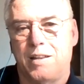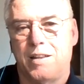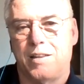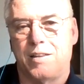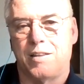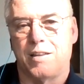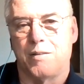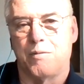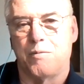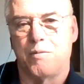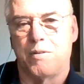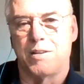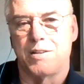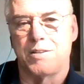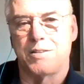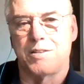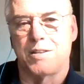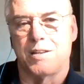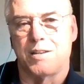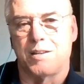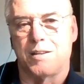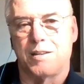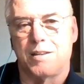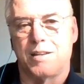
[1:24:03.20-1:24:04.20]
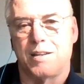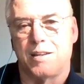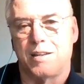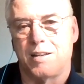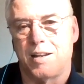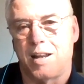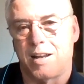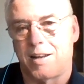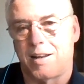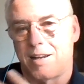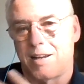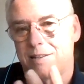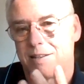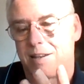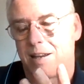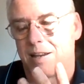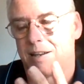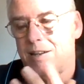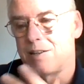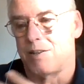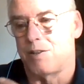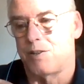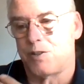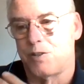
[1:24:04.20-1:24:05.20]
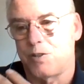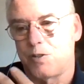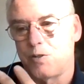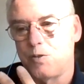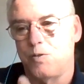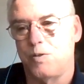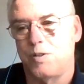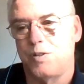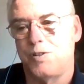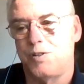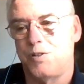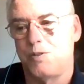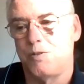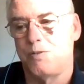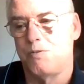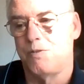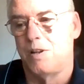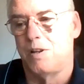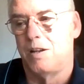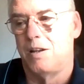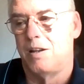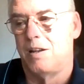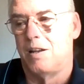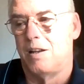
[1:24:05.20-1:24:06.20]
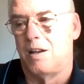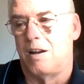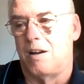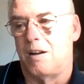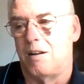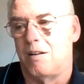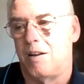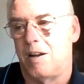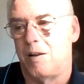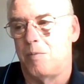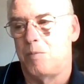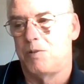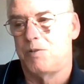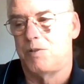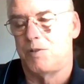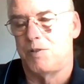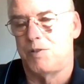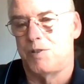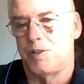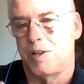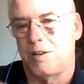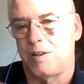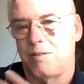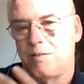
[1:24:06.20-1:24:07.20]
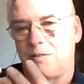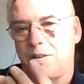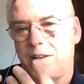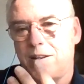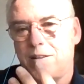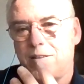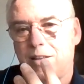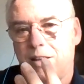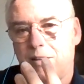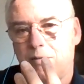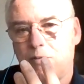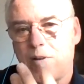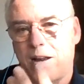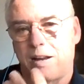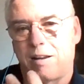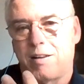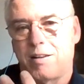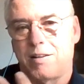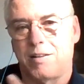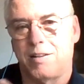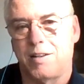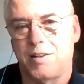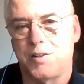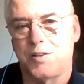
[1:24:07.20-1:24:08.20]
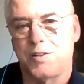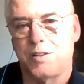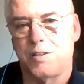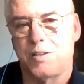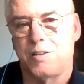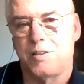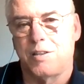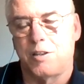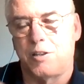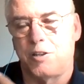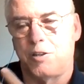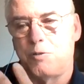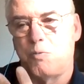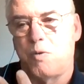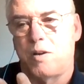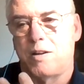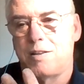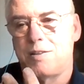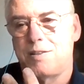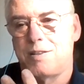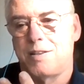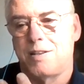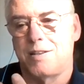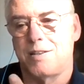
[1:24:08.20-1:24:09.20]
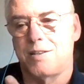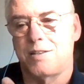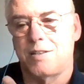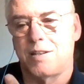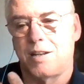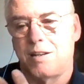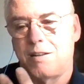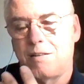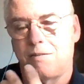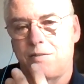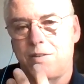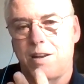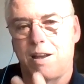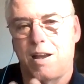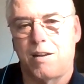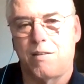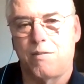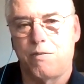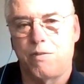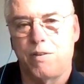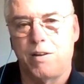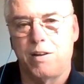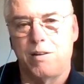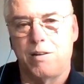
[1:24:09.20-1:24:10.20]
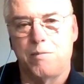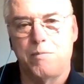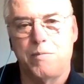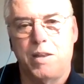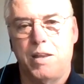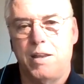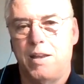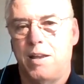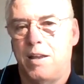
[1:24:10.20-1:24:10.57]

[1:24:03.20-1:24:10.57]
that one is in. And like I said, as soon as you are able to generate that recognition that one is in a state of non-freedom,